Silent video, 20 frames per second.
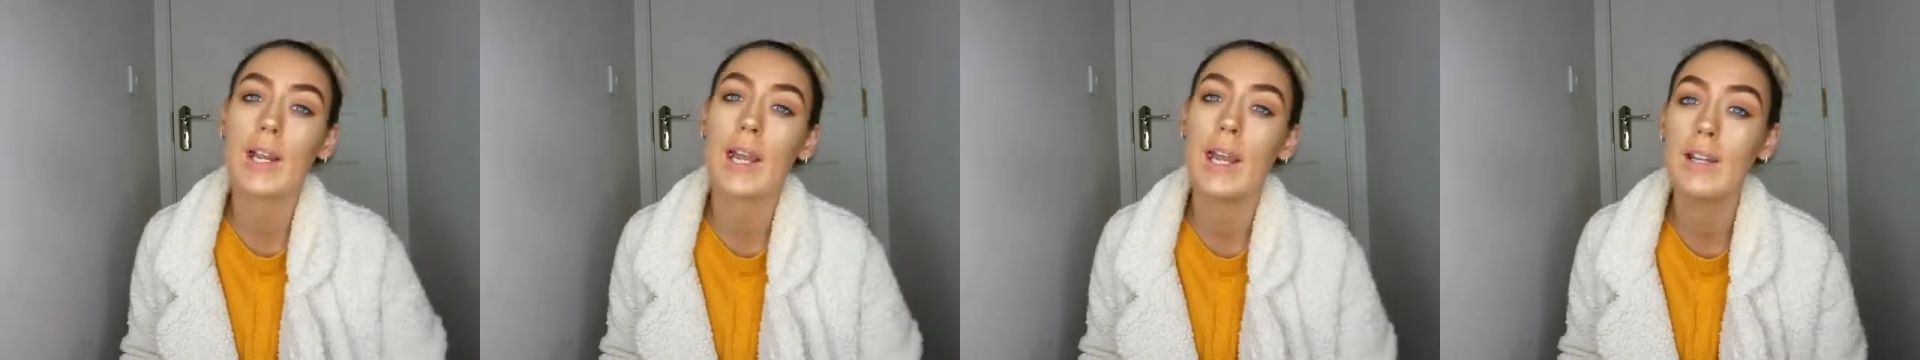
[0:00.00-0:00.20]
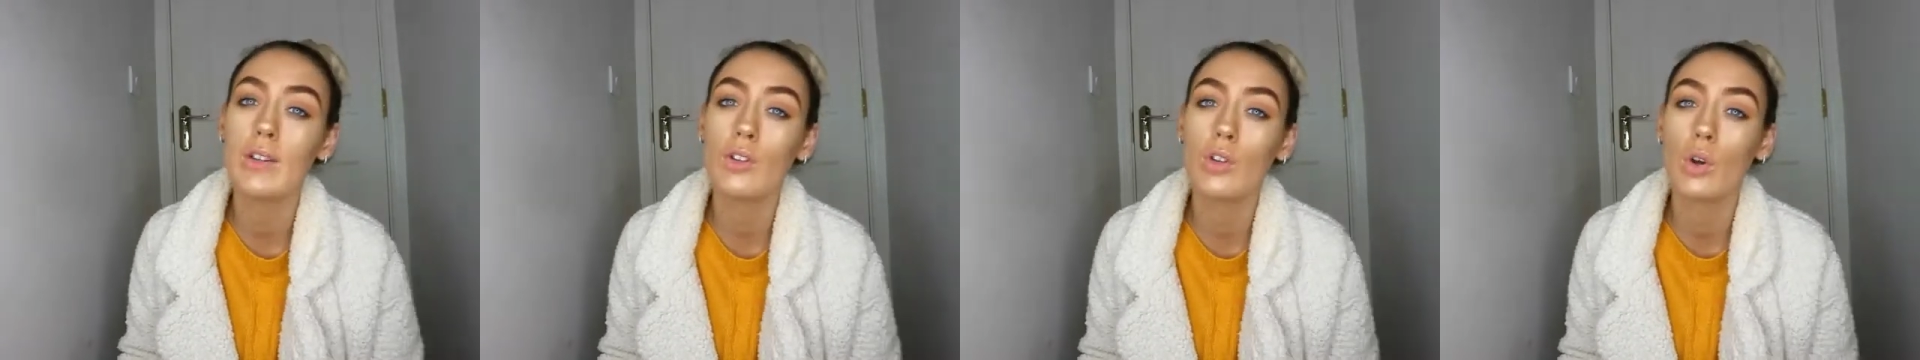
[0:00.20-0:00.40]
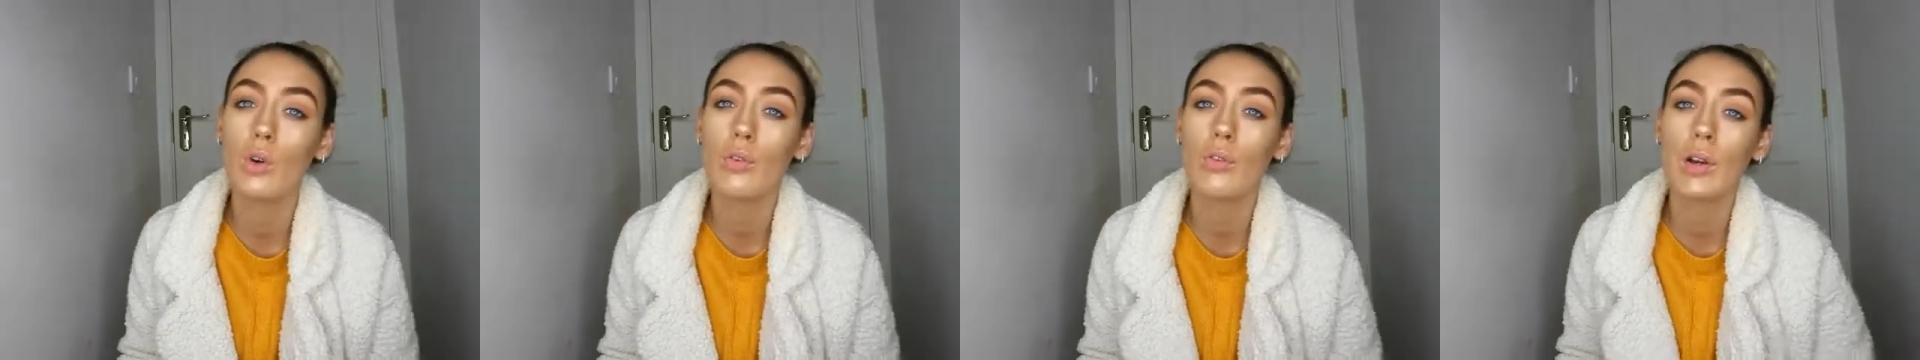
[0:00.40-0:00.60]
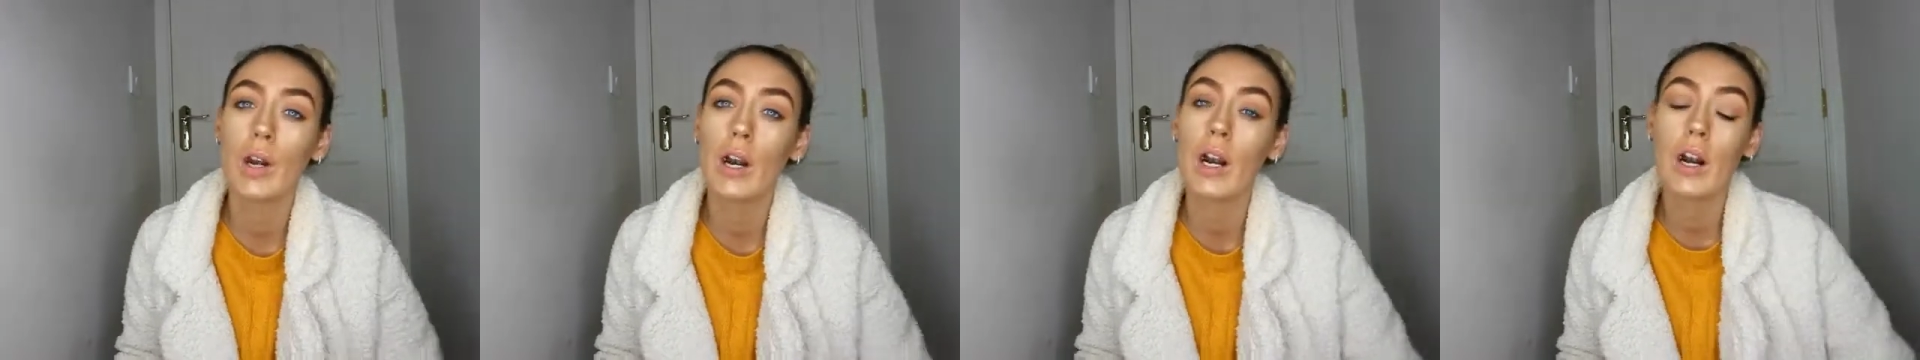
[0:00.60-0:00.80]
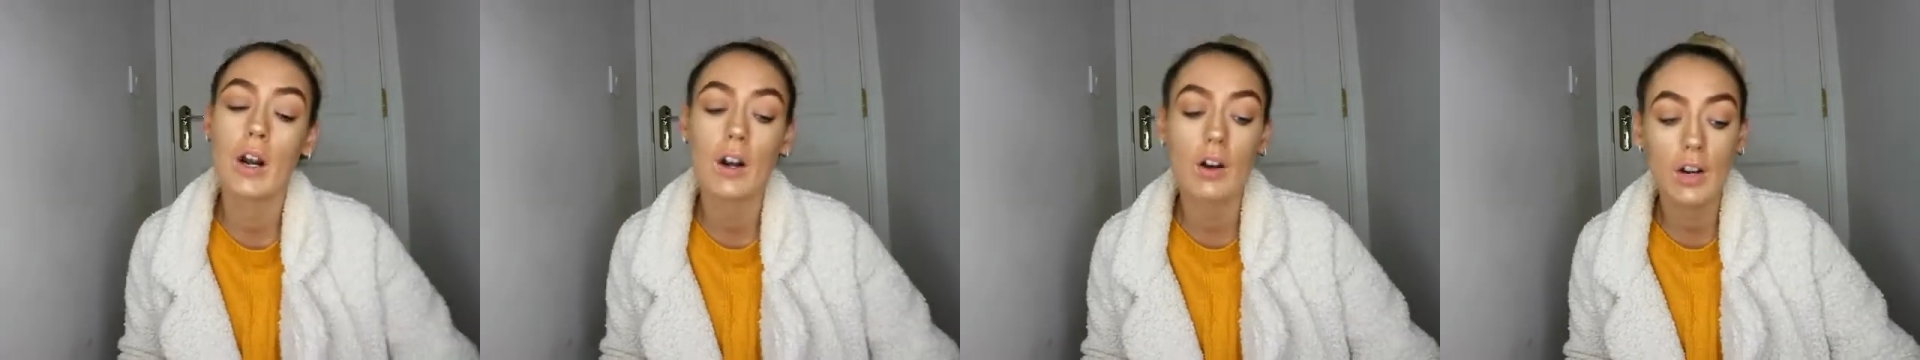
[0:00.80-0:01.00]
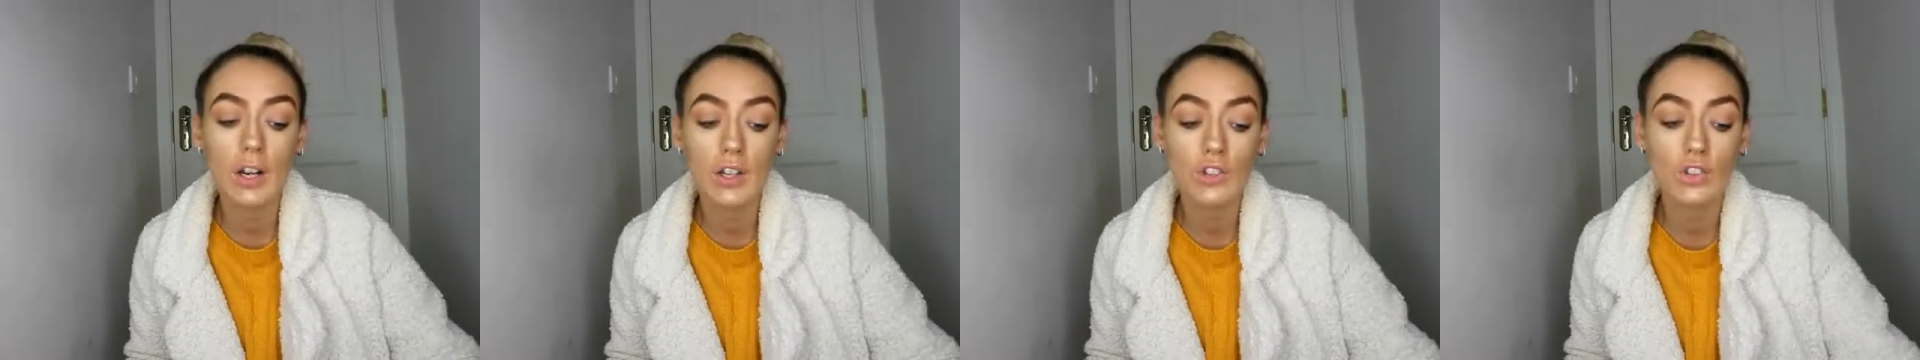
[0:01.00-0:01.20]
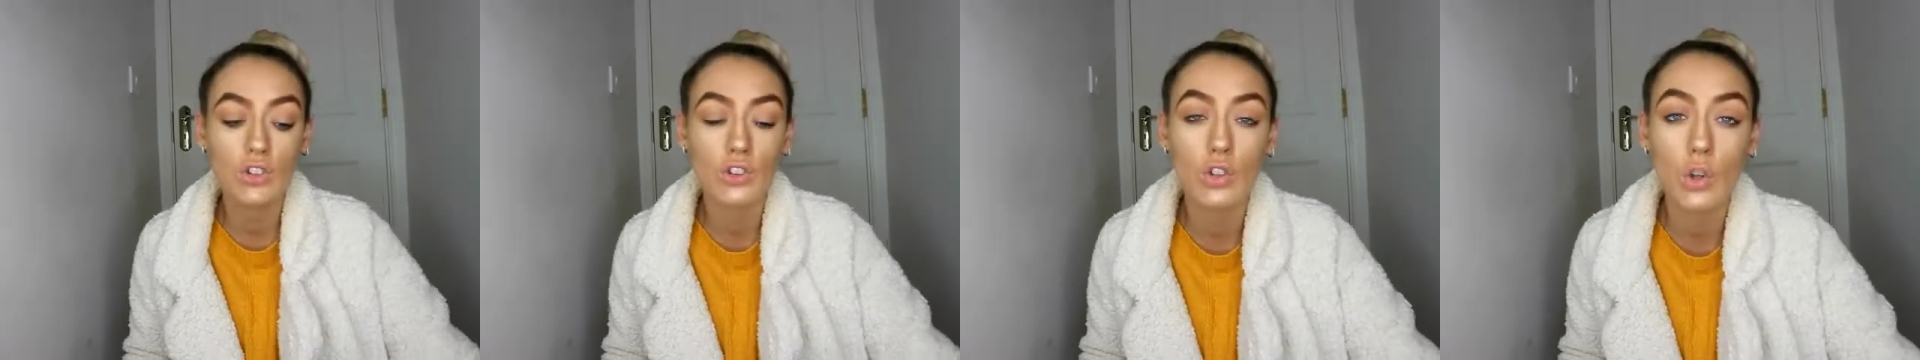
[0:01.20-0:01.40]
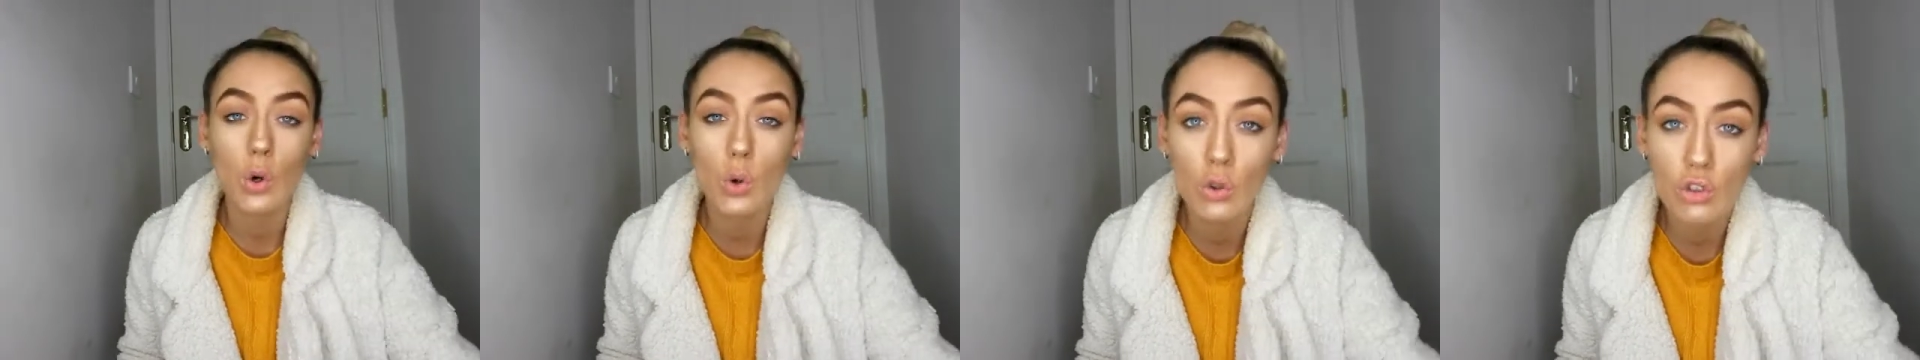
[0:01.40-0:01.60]
kids over there are My
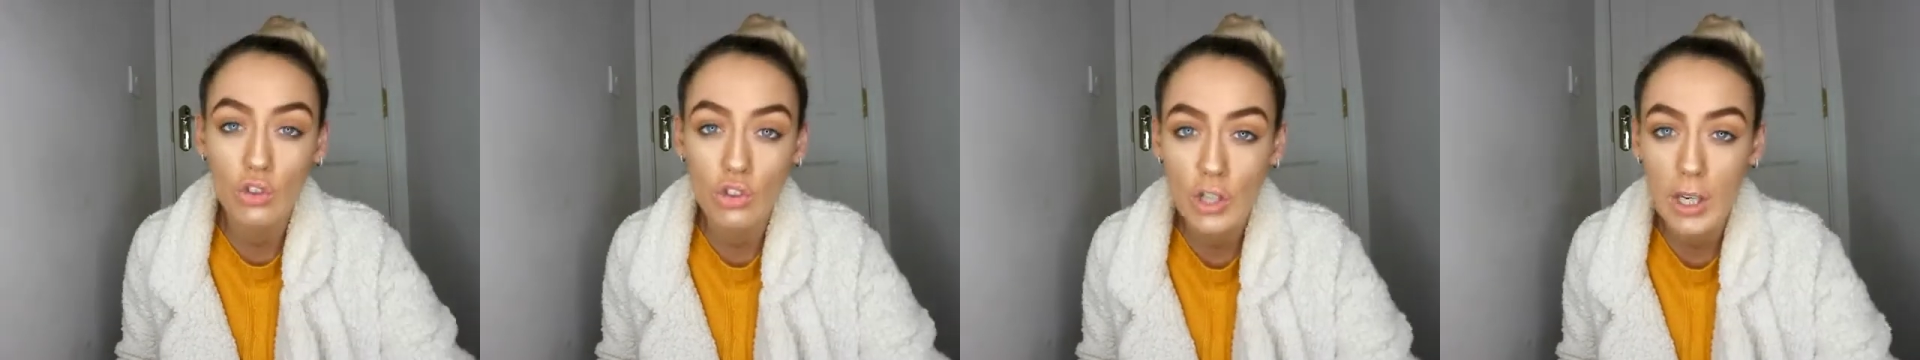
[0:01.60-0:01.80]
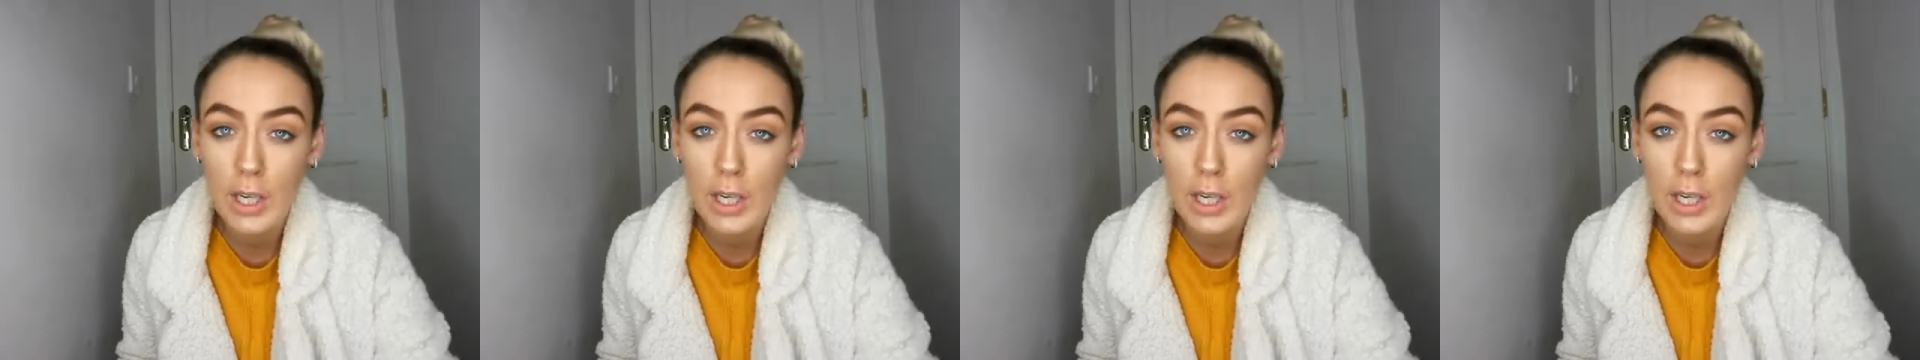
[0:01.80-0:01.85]
so shoes.